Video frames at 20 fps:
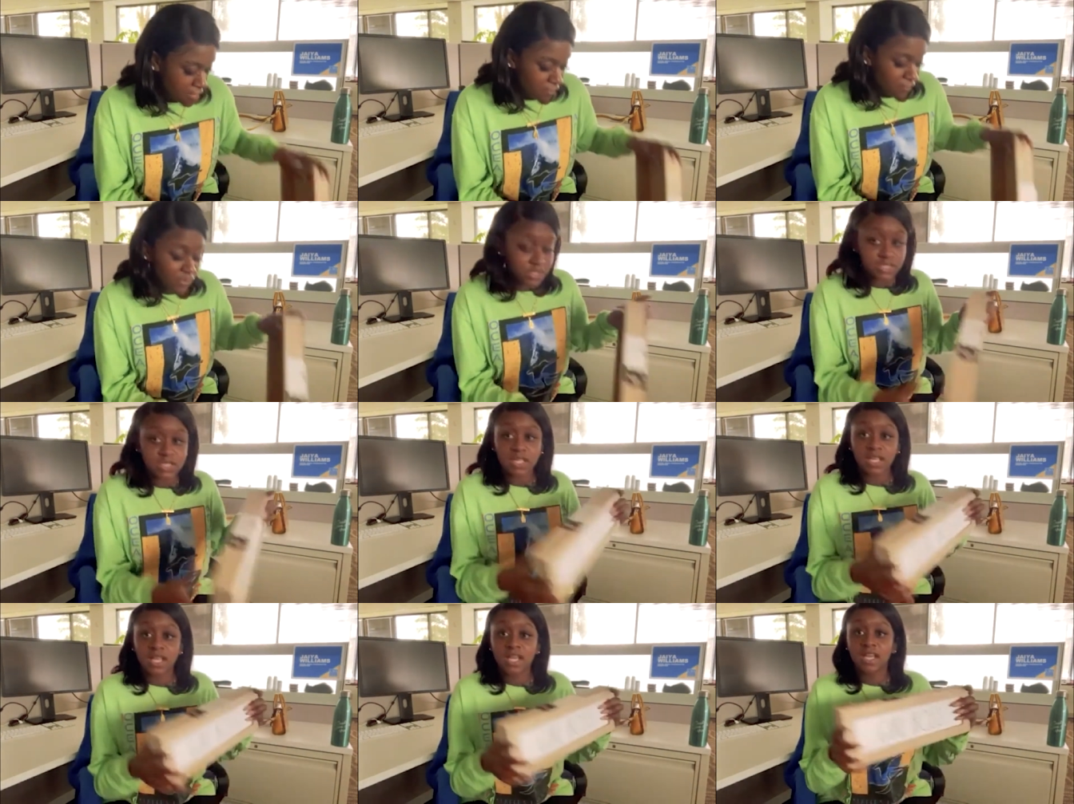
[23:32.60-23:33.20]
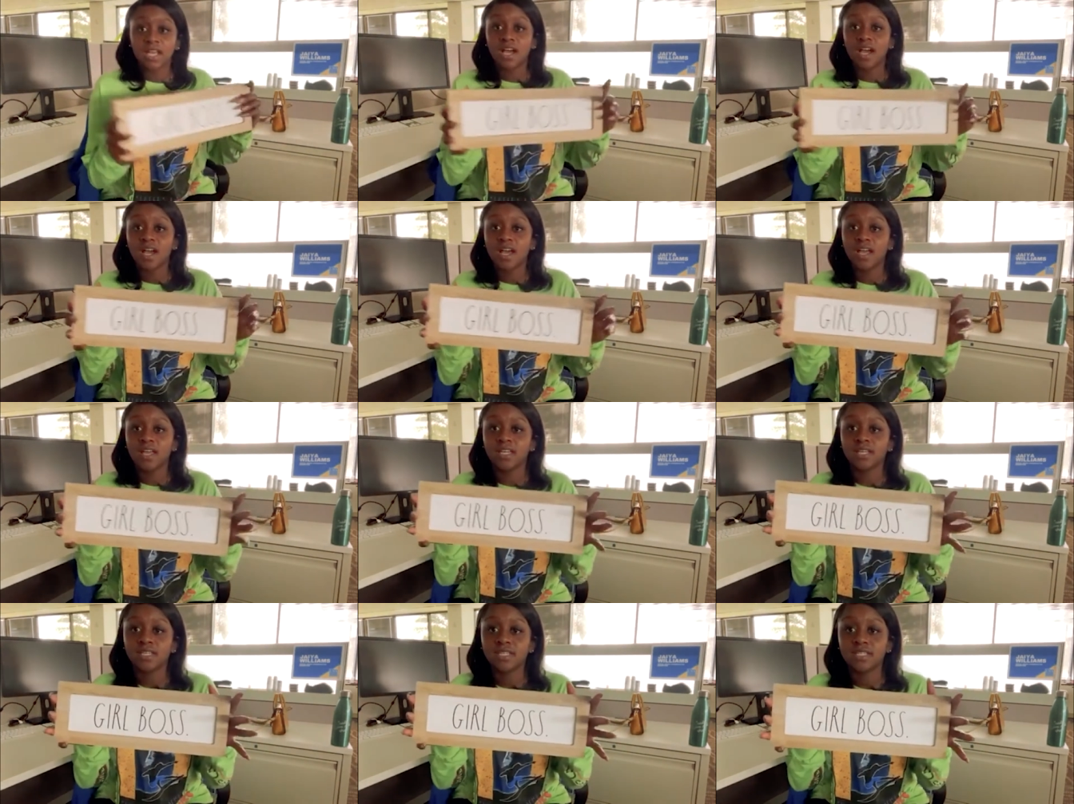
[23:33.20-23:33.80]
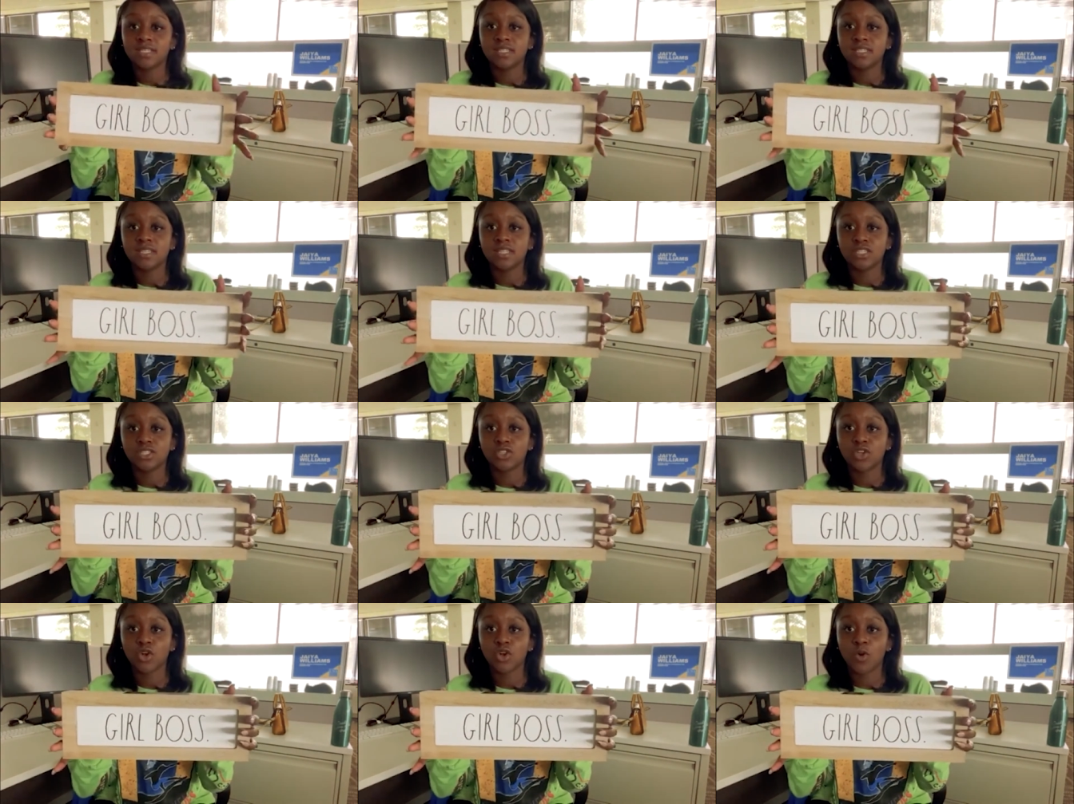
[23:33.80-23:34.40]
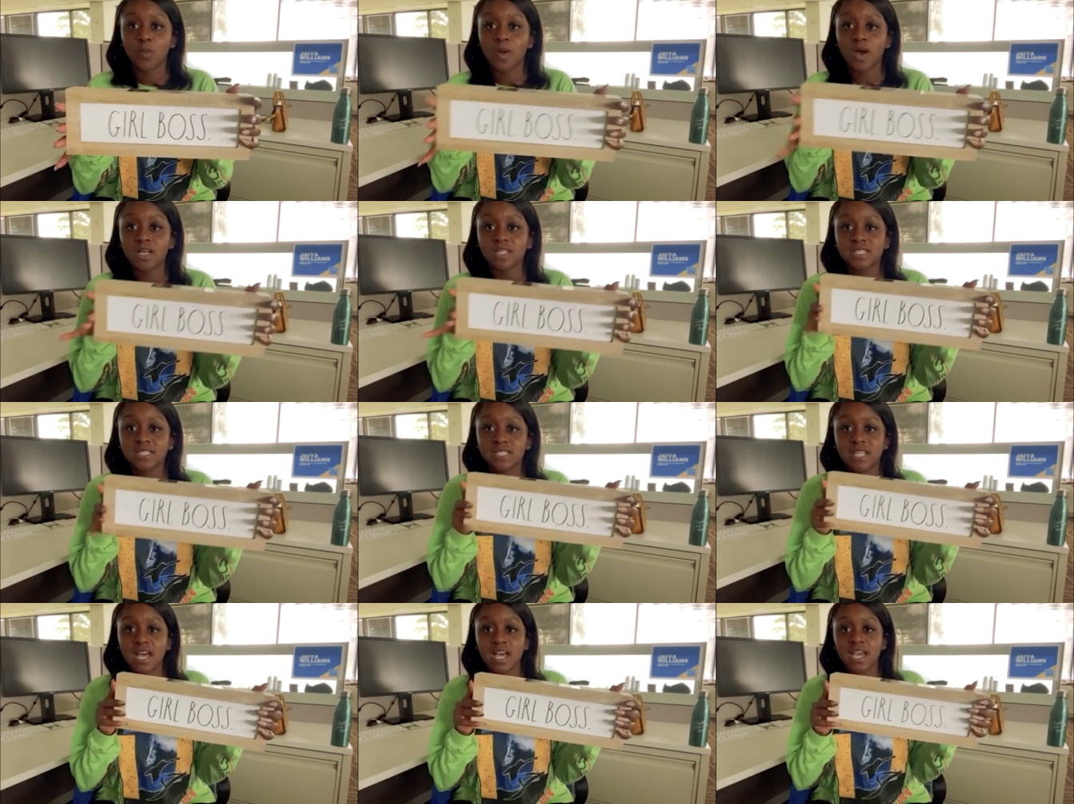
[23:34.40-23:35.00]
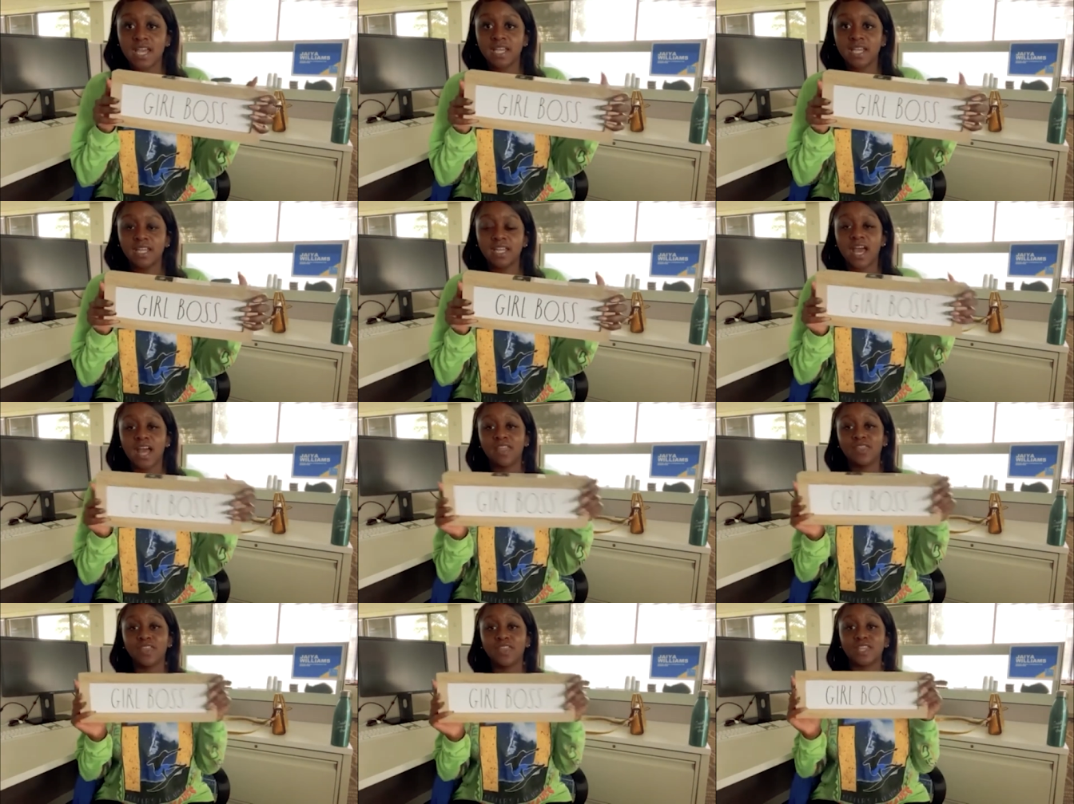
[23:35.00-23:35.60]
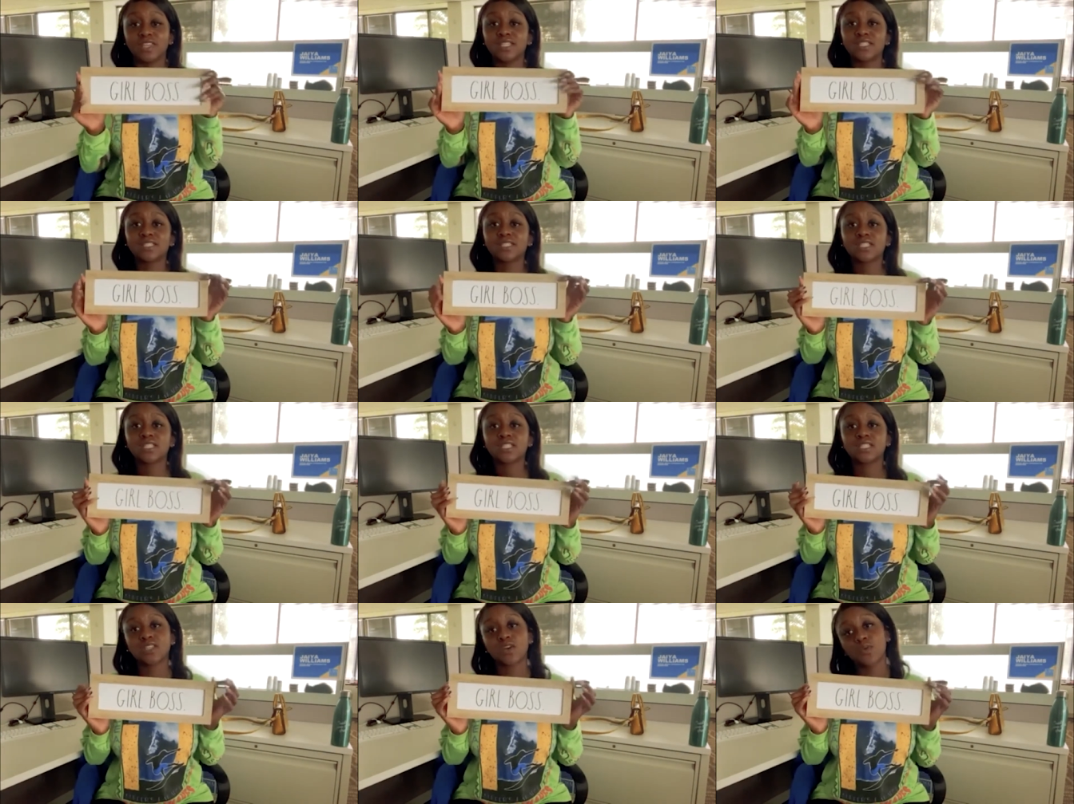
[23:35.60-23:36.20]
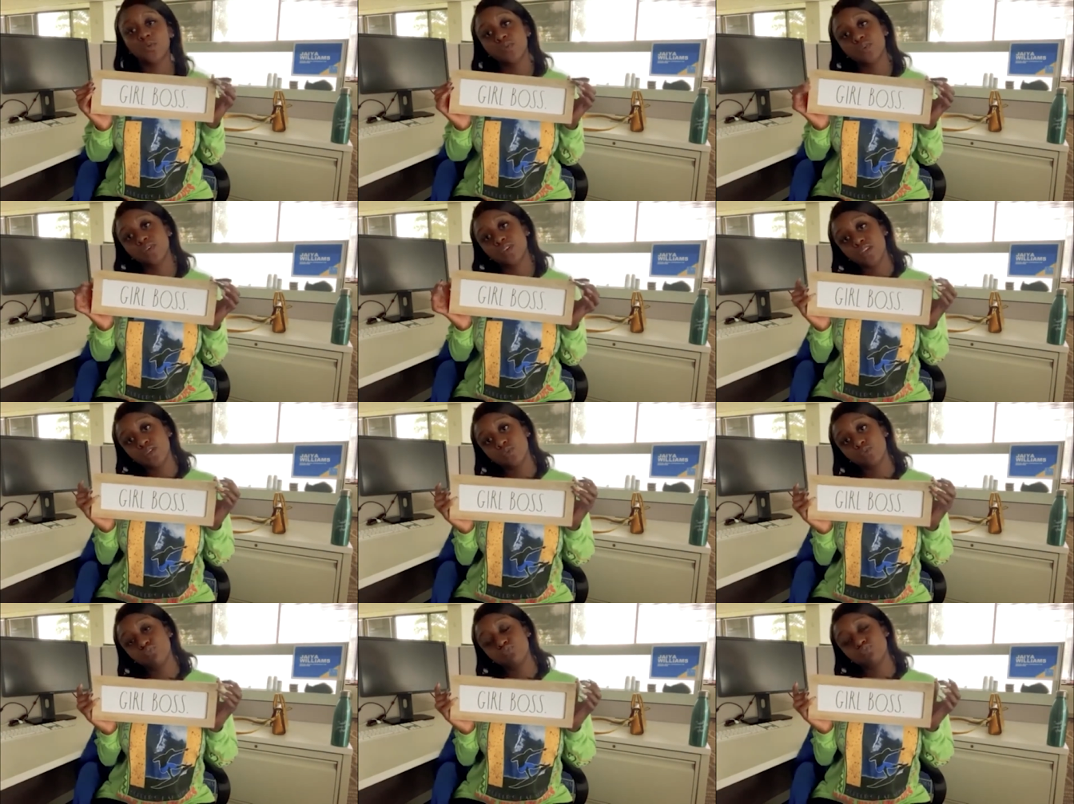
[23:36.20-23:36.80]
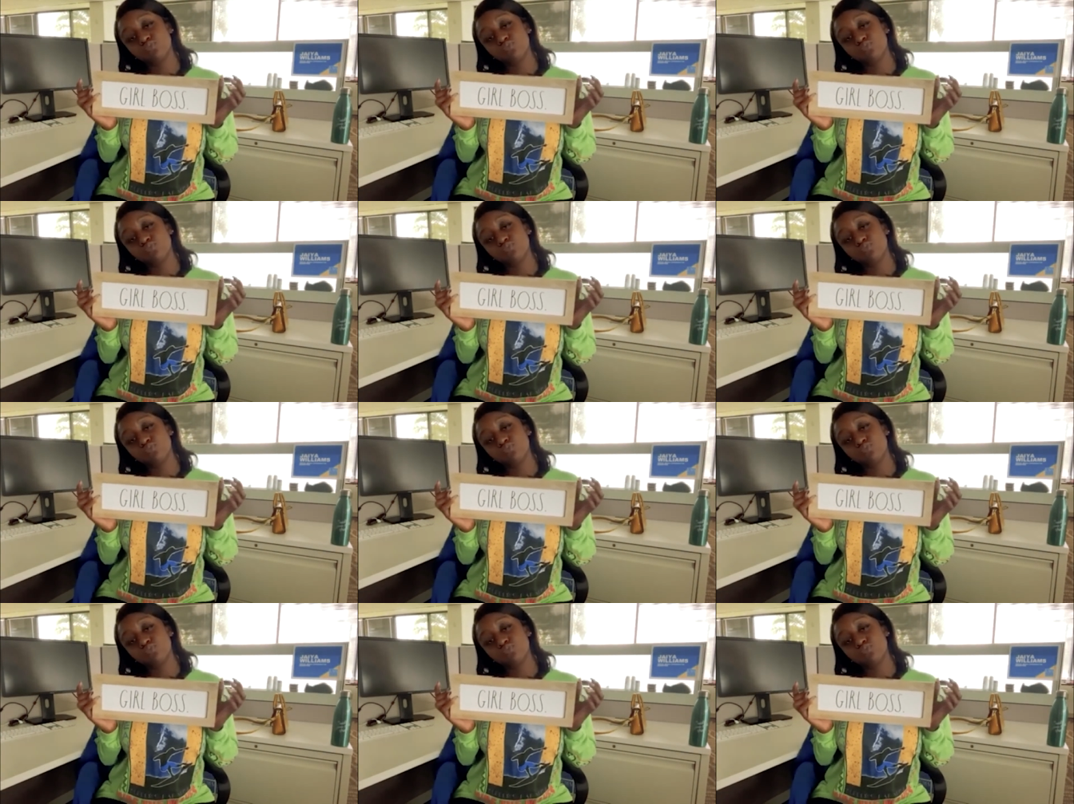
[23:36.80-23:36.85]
First thing I got is this Girl Boss sign. I think this is so cute.